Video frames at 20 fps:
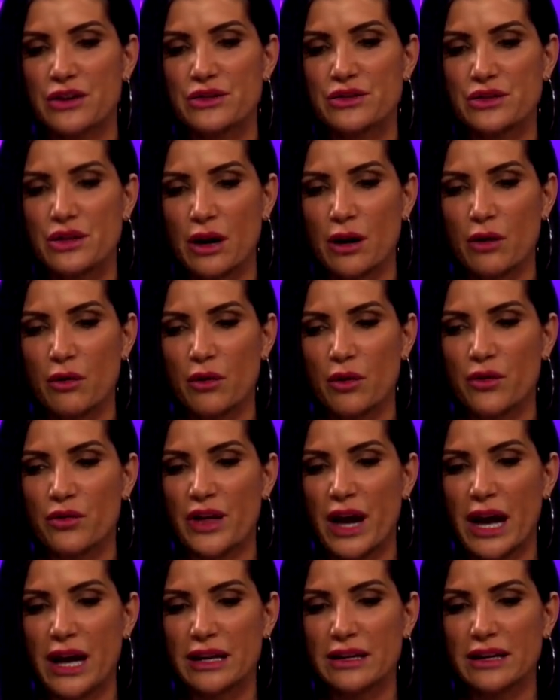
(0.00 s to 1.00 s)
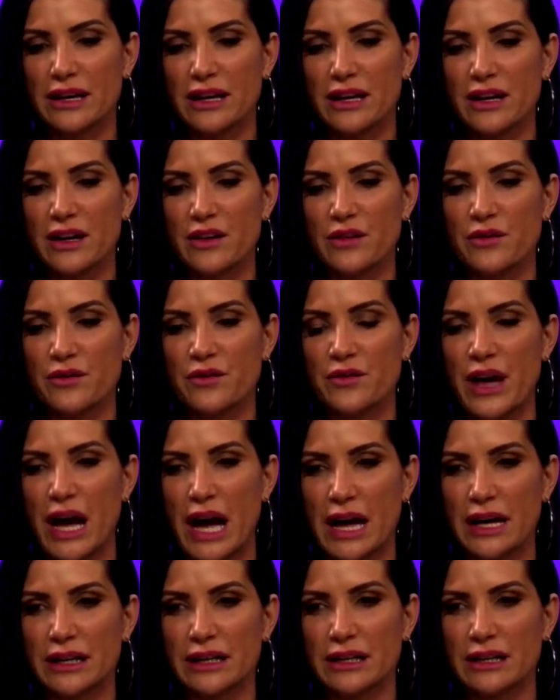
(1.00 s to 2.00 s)
So that
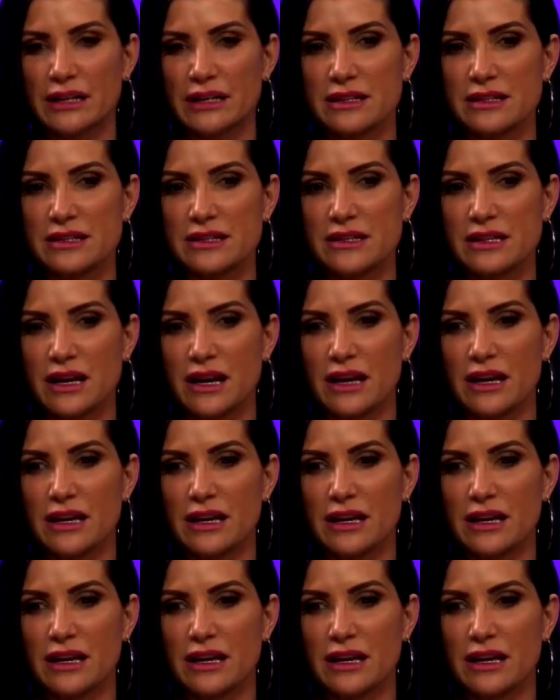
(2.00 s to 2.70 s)
is